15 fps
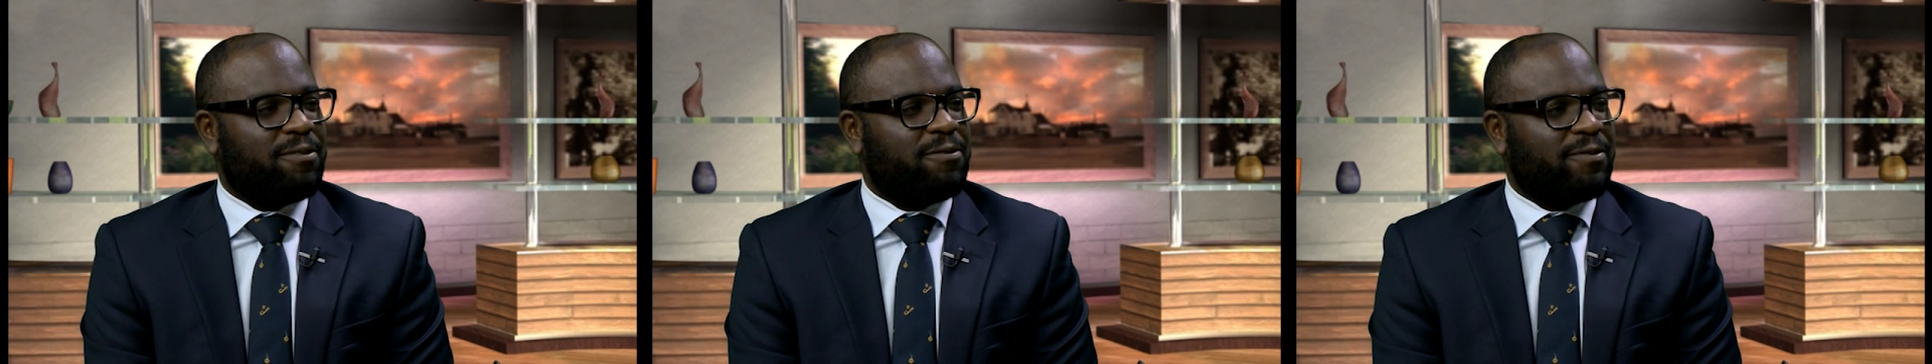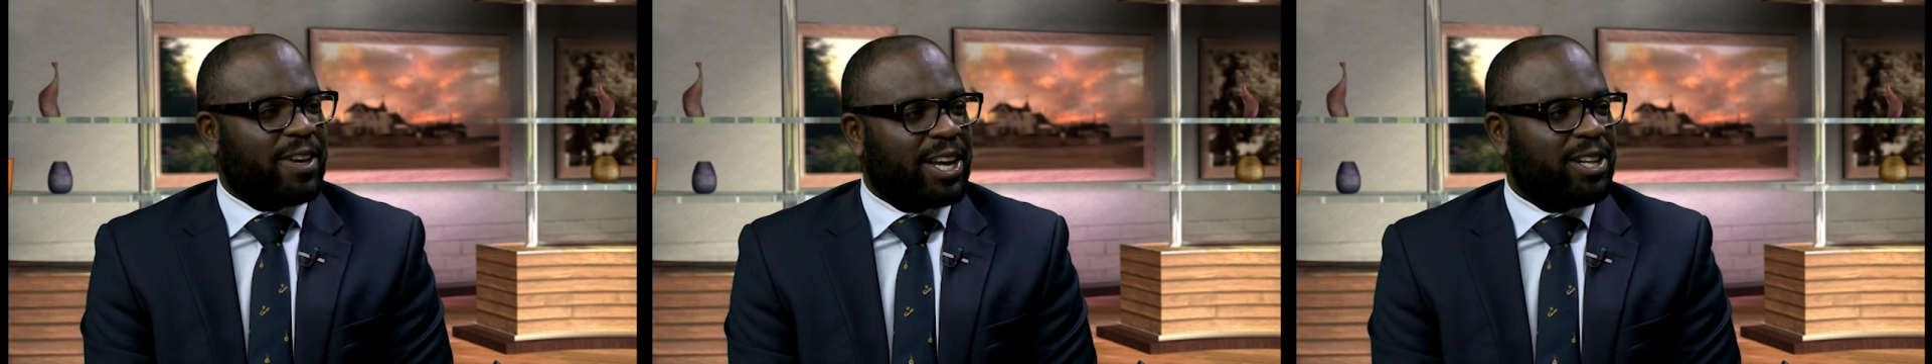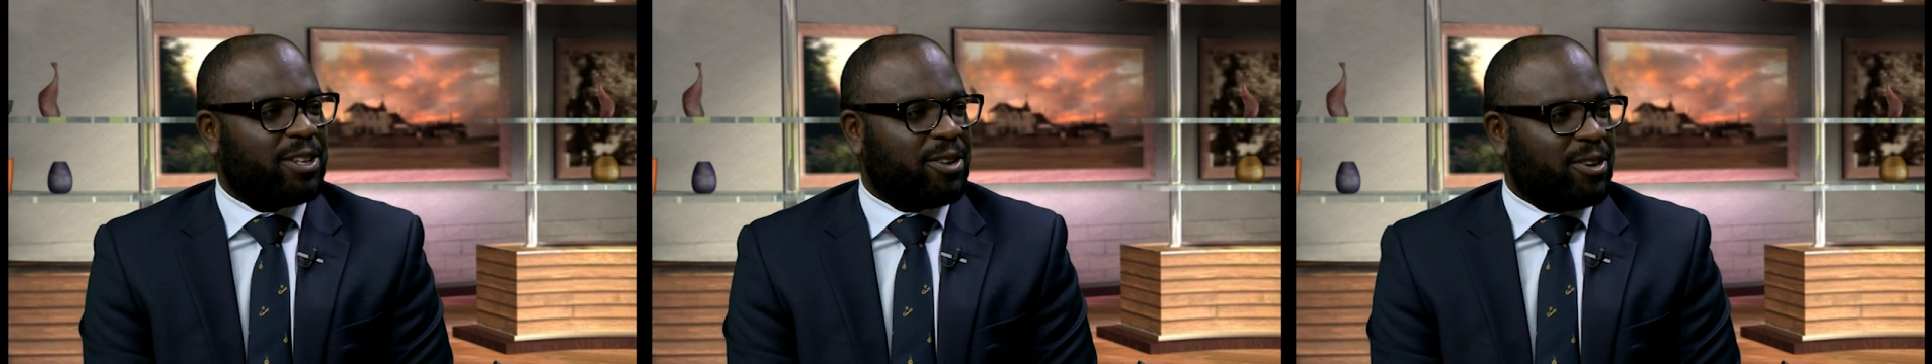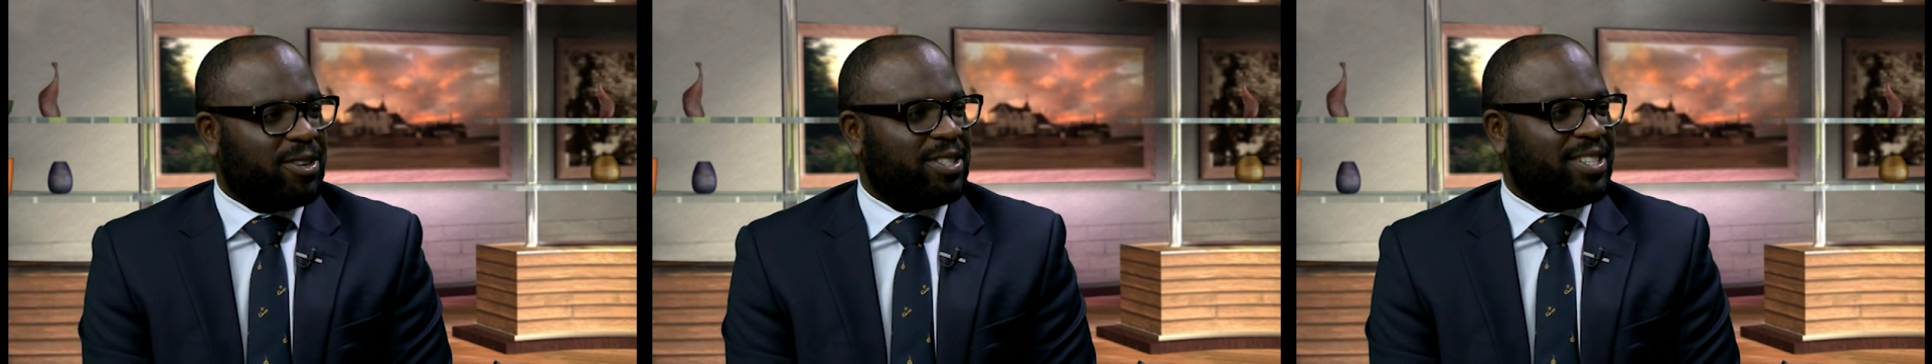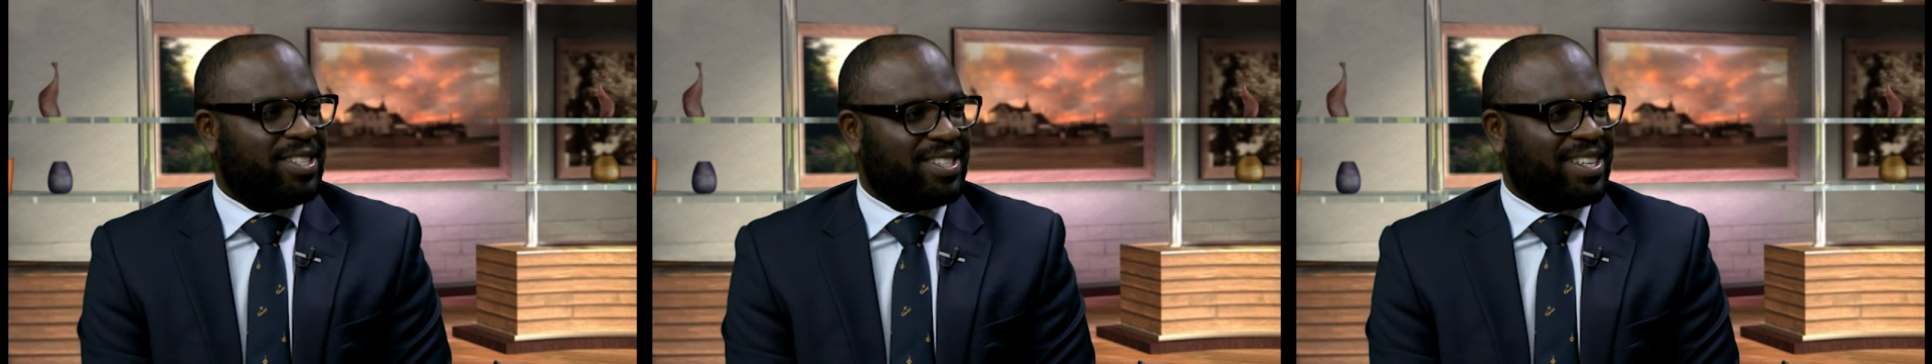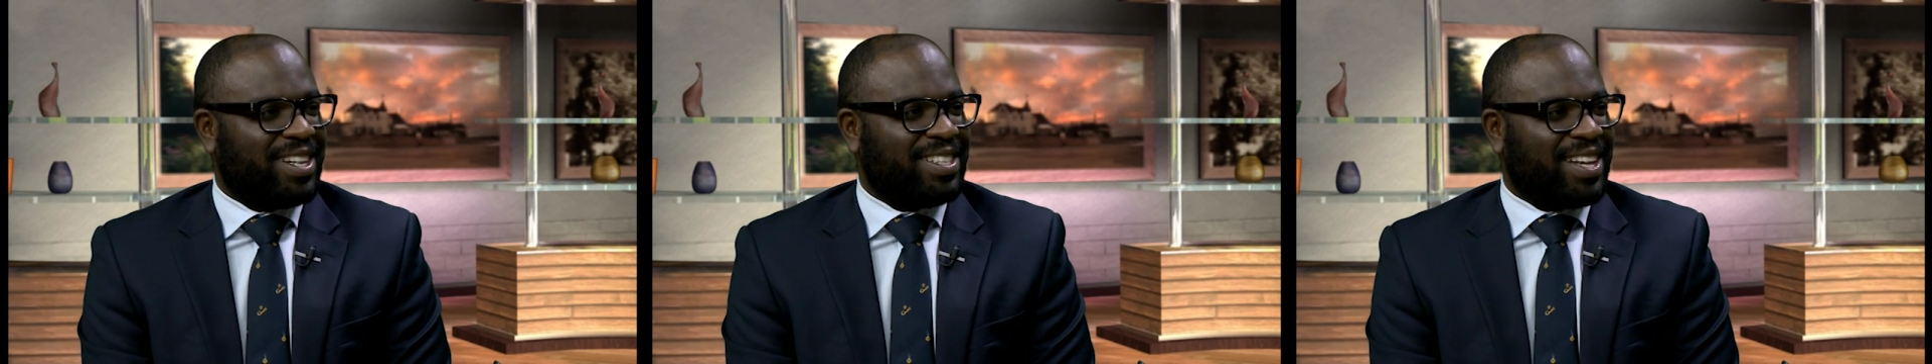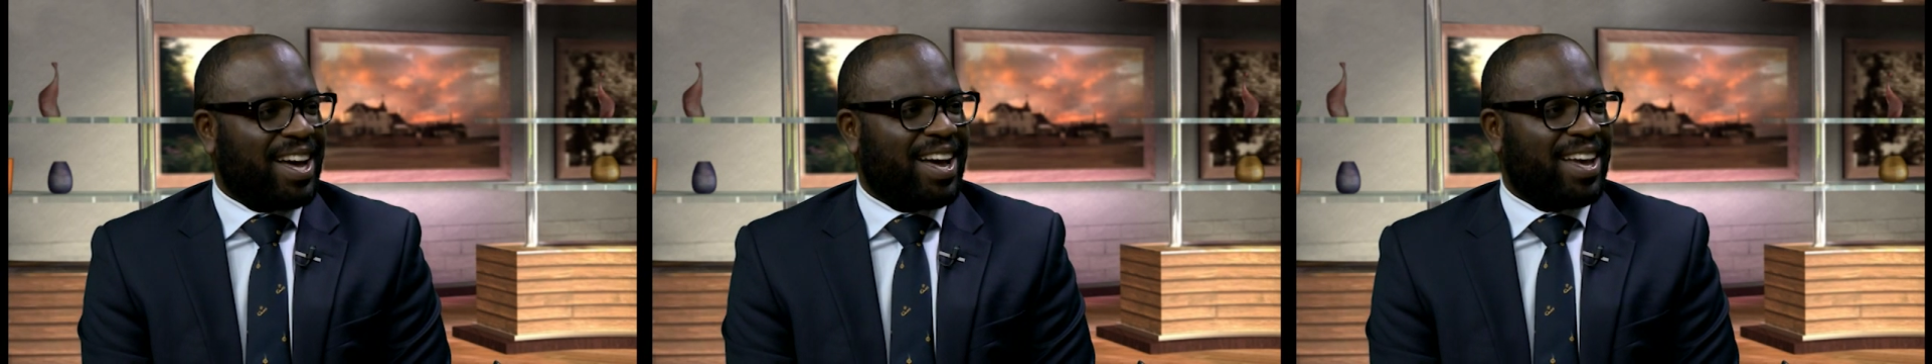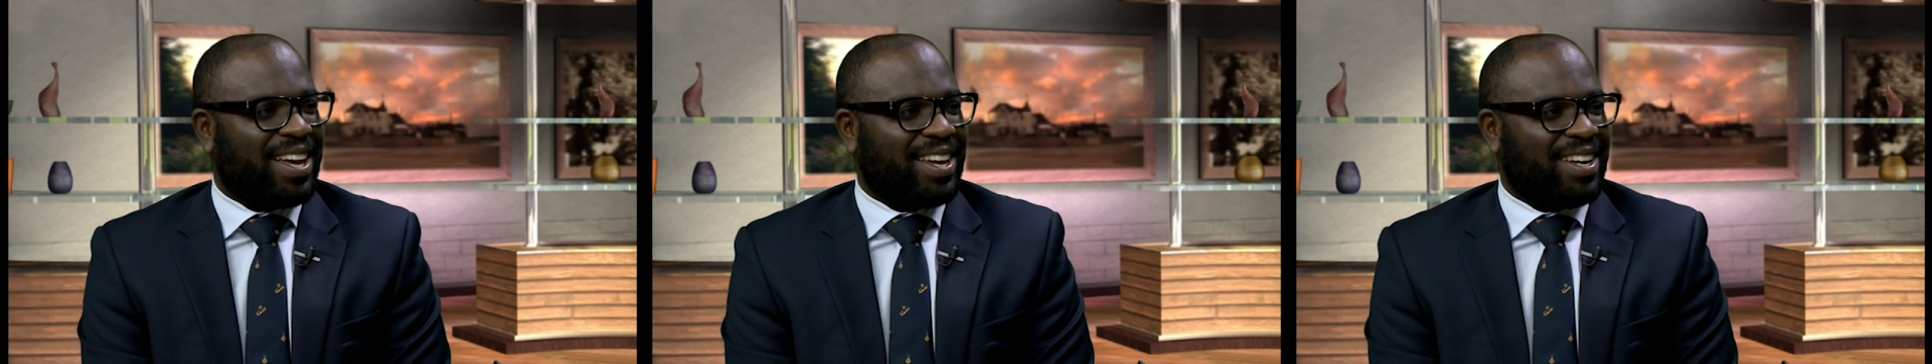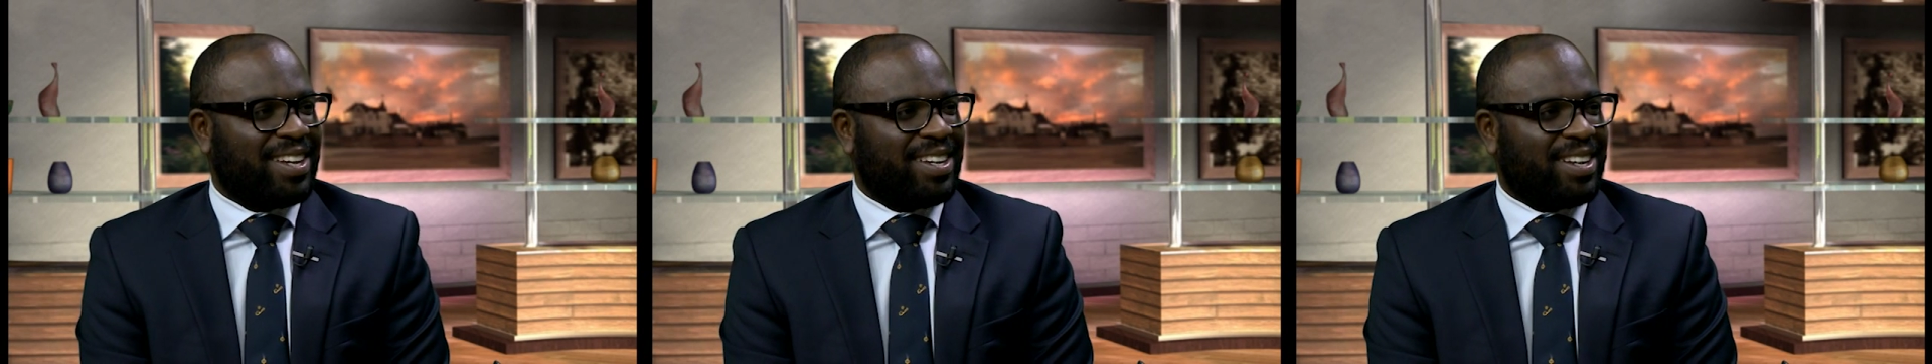failure until they die.